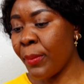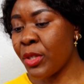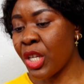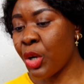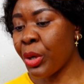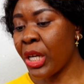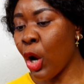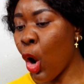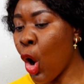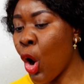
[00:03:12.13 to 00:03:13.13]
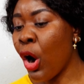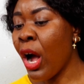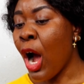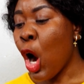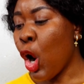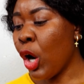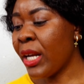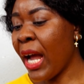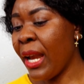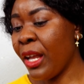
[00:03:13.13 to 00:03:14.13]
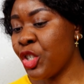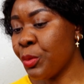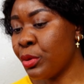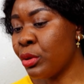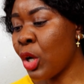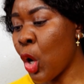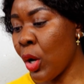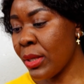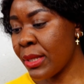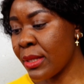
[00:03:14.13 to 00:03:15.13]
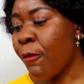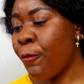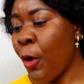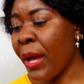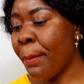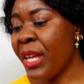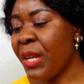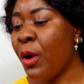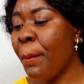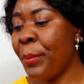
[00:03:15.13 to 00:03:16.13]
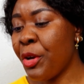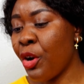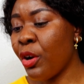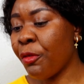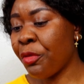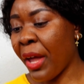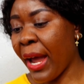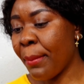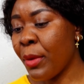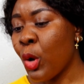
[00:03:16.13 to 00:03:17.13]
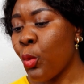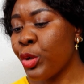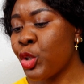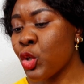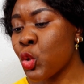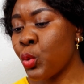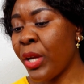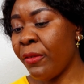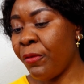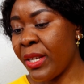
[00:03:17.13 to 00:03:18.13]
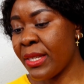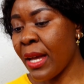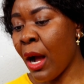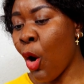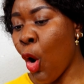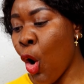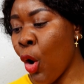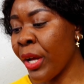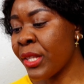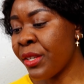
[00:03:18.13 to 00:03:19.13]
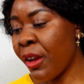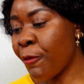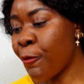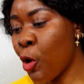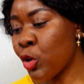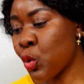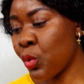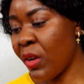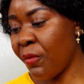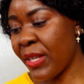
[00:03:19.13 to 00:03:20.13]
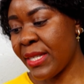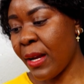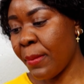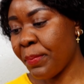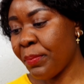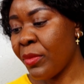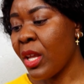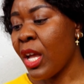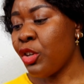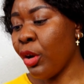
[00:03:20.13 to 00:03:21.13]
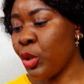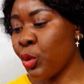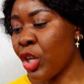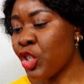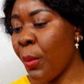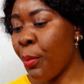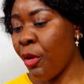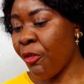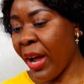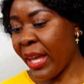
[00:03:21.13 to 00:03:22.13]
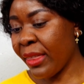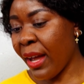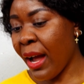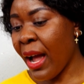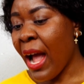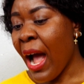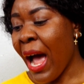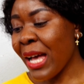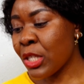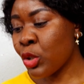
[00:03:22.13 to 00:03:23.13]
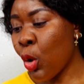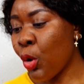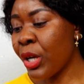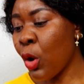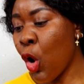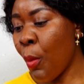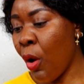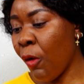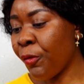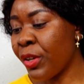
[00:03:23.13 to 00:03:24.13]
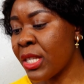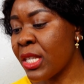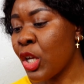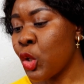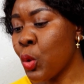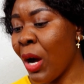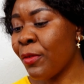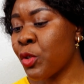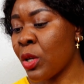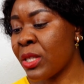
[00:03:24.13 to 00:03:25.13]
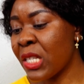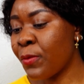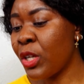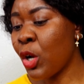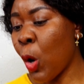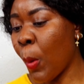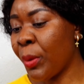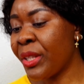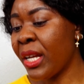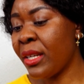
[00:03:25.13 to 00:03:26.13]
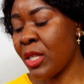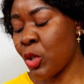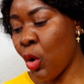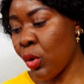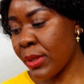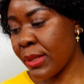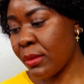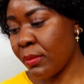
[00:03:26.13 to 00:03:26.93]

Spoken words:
degree or other eligible course for a minimum period of time with your student visa or a tier 4 student visa. Your education provider has told the Home Office you have successfully completed this course.